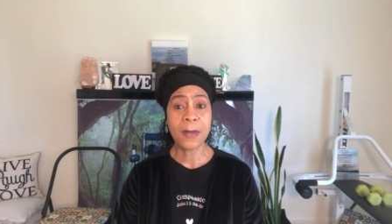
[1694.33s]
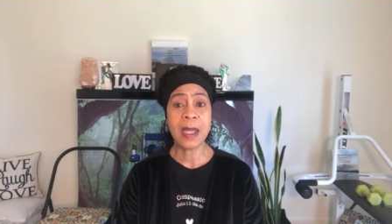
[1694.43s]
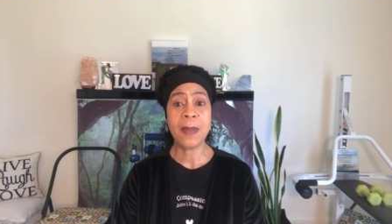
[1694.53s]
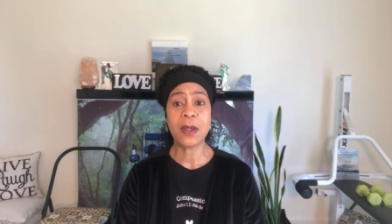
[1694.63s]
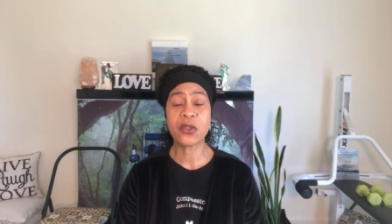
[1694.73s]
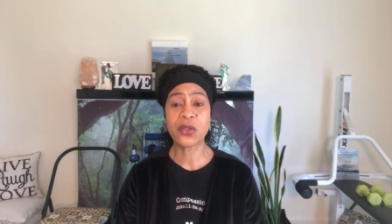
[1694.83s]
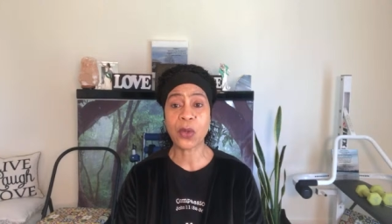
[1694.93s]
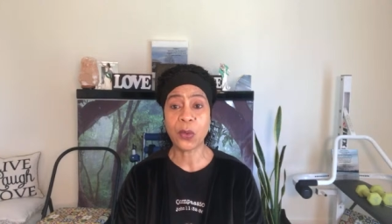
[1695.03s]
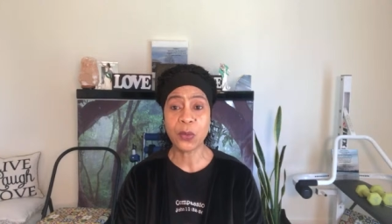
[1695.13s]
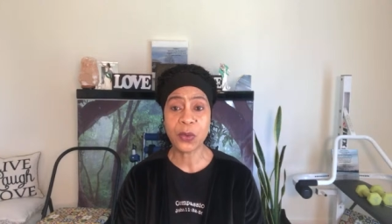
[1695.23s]
in their
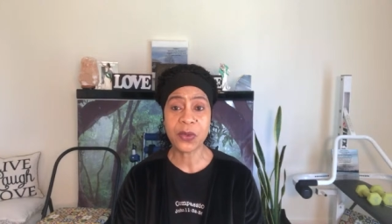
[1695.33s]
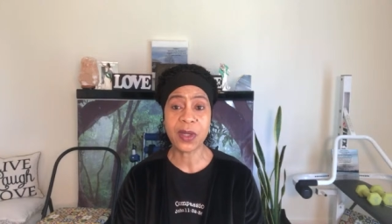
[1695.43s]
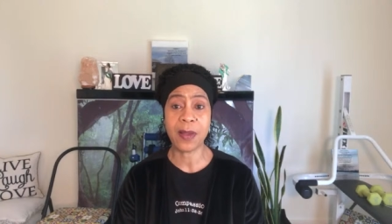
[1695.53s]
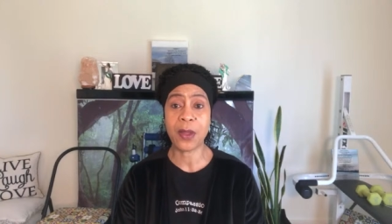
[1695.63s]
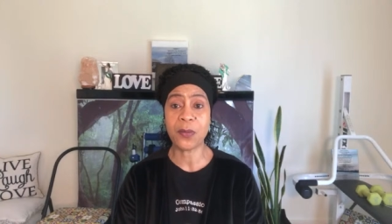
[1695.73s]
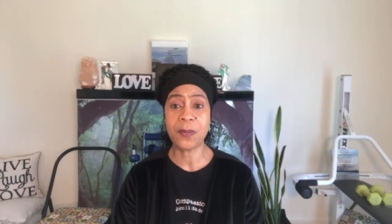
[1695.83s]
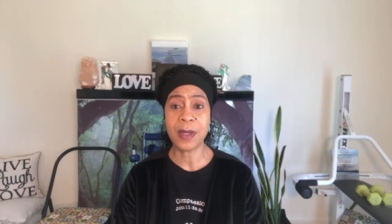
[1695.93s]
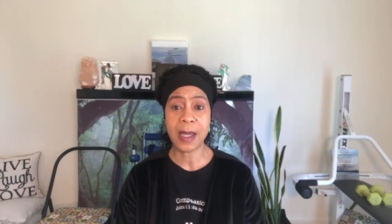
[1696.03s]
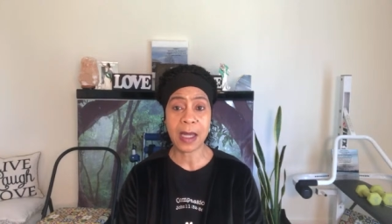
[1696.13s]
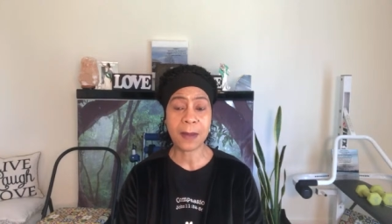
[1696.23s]
shoulders and in their
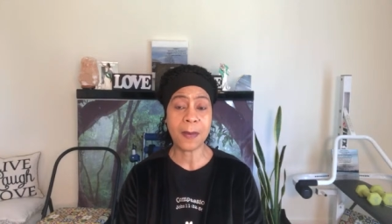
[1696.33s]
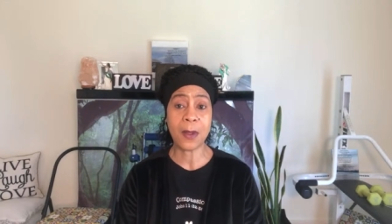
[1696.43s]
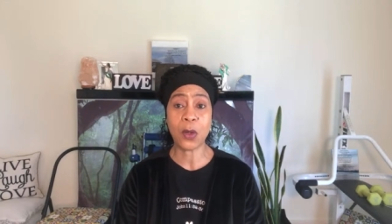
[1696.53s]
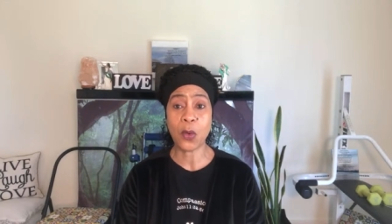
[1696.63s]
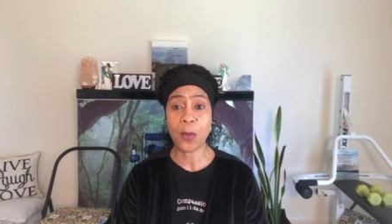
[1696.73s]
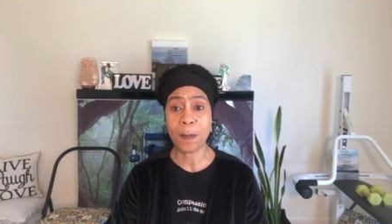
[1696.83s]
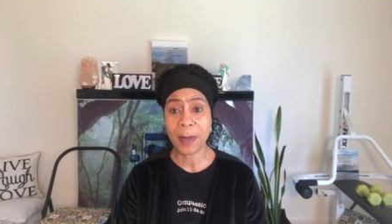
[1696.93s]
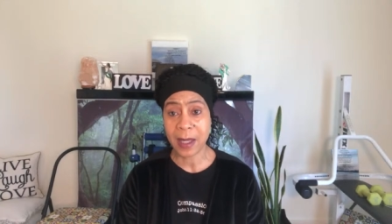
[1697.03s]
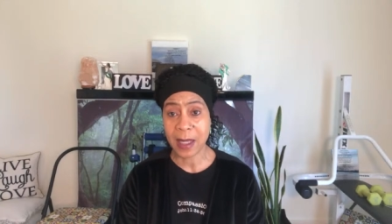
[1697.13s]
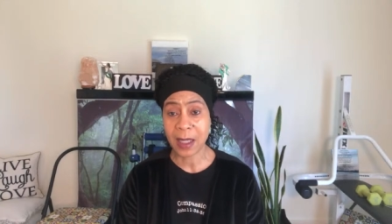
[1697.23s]
neck and their lower
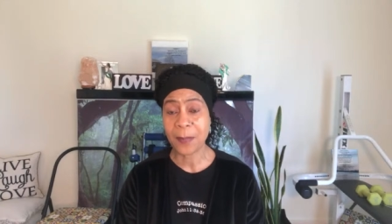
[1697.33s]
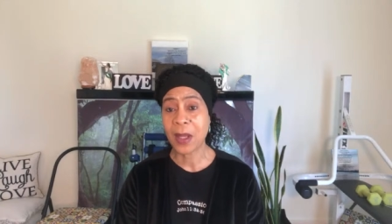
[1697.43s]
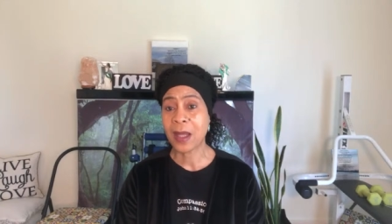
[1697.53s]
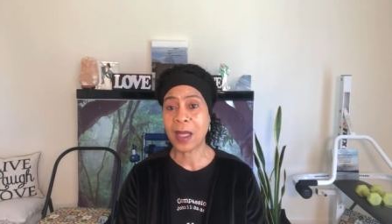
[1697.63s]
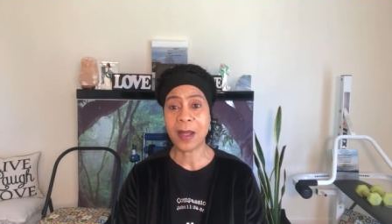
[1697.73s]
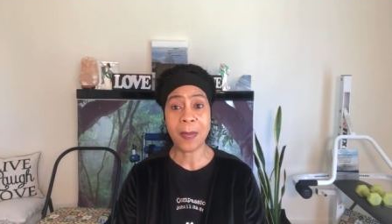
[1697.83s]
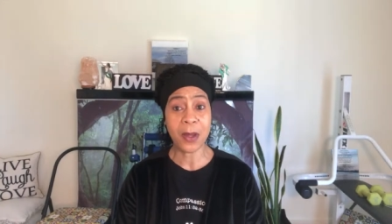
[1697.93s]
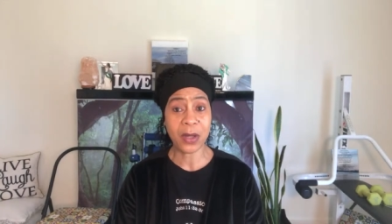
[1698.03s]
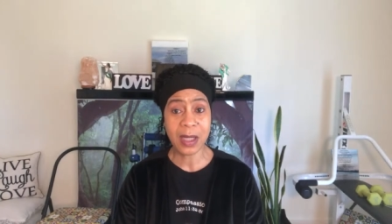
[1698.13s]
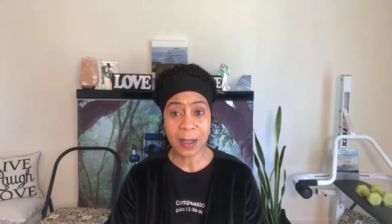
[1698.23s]
back, in
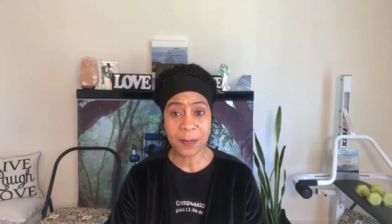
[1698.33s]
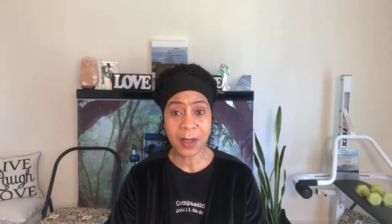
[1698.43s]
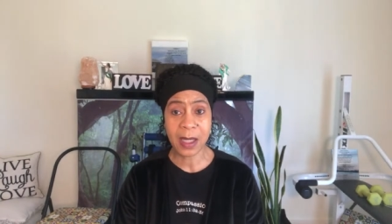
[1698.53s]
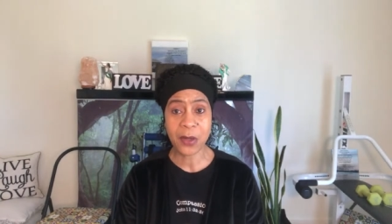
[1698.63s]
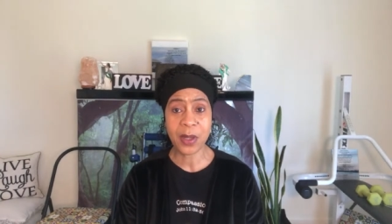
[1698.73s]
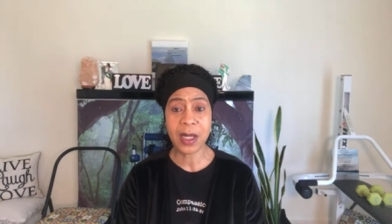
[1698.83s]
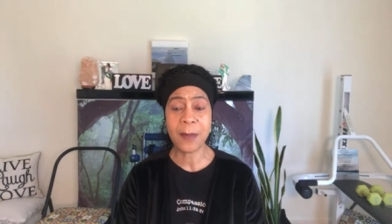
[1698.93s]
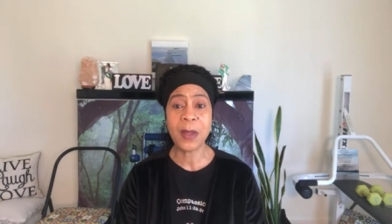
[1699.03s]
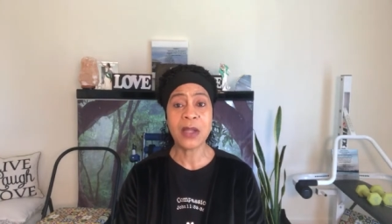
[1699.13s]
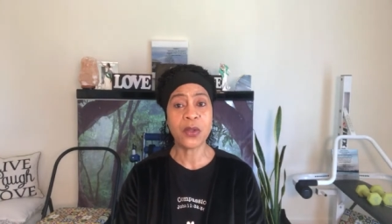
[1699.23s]
their hip area.
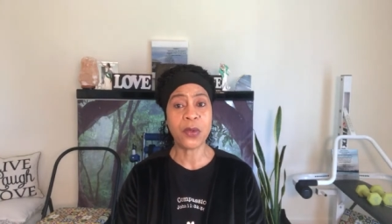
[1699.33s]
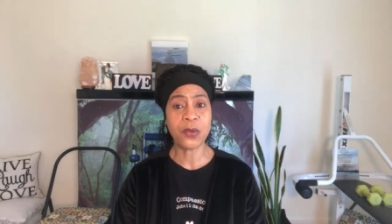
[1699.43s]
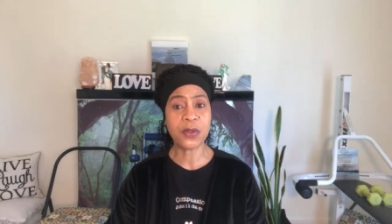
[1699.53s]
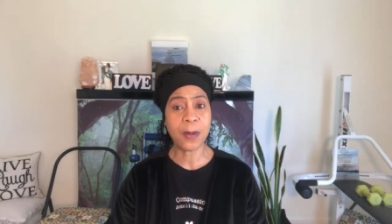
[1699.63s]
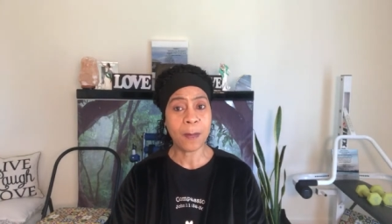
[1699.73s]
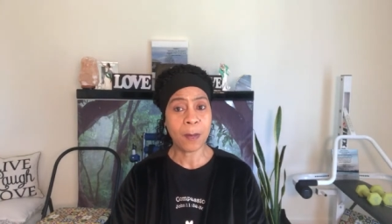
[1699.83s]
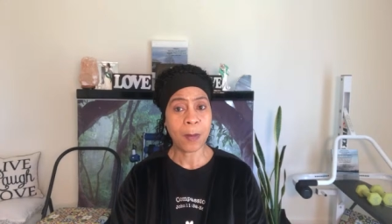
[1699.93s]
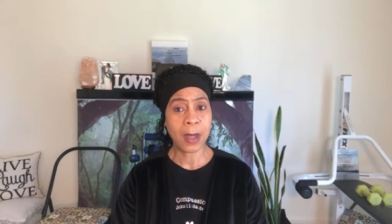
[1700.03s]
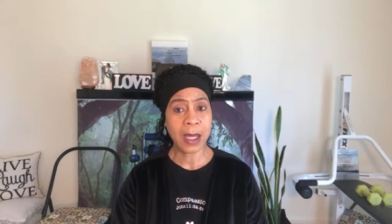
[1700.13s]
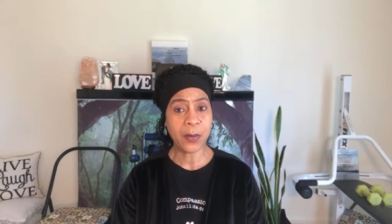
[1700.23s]
So those
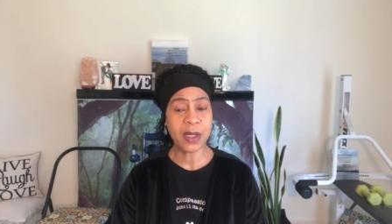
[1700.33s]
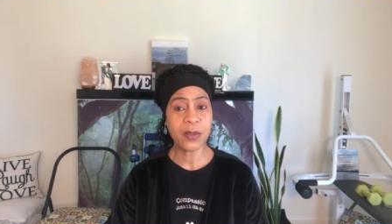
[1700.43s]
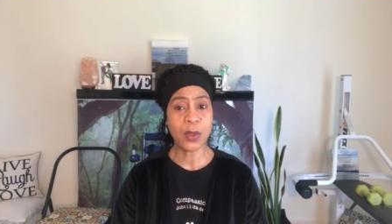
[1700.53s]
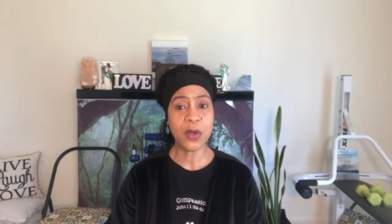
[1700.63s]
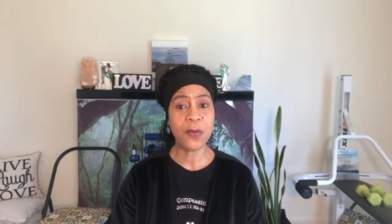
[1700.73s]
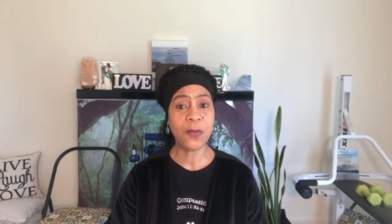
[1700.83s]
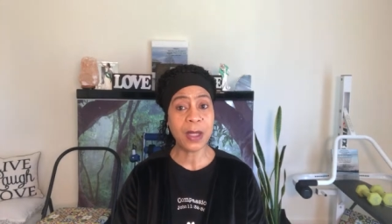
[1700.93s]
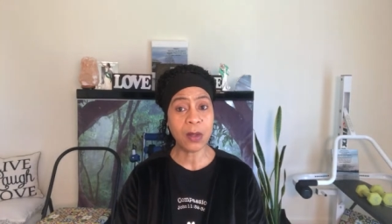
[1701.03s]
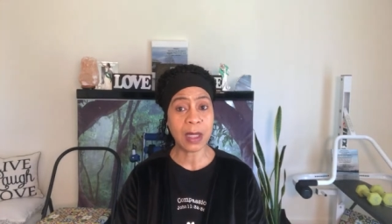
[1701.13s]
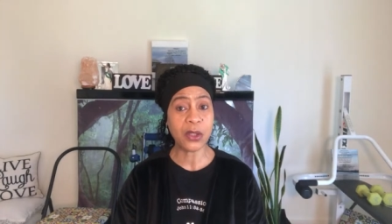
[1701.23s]
areas where you
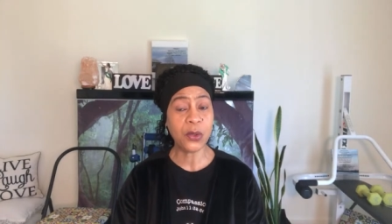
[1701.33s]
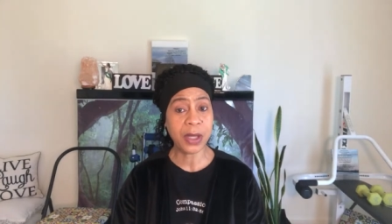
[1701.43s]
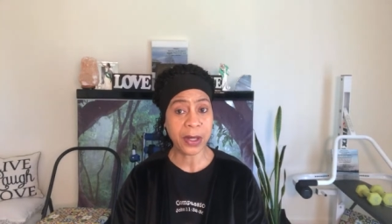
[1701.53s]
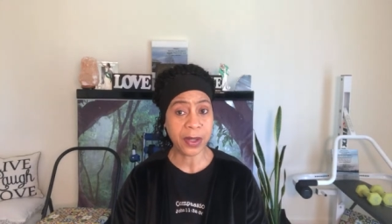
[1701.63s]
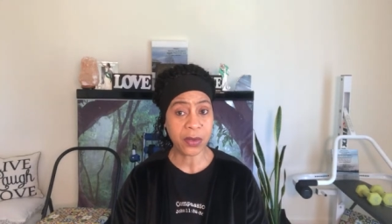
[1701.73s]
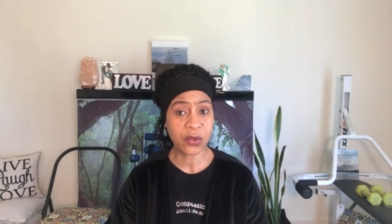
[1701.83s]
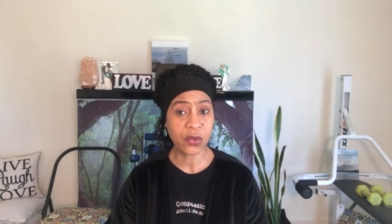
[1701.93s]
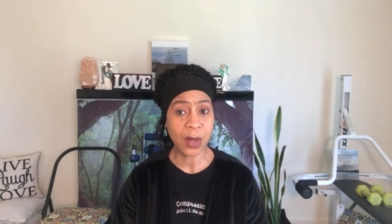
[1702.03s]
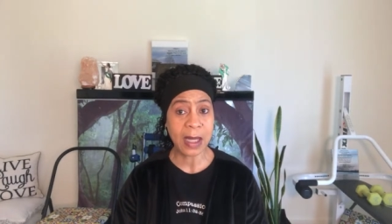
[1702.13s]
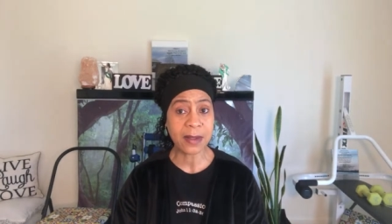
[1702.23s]
feel like you carry your
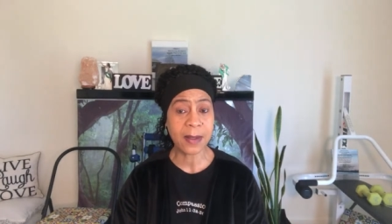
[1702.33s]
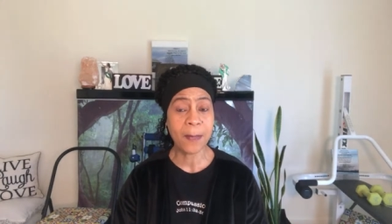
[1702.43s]
stress,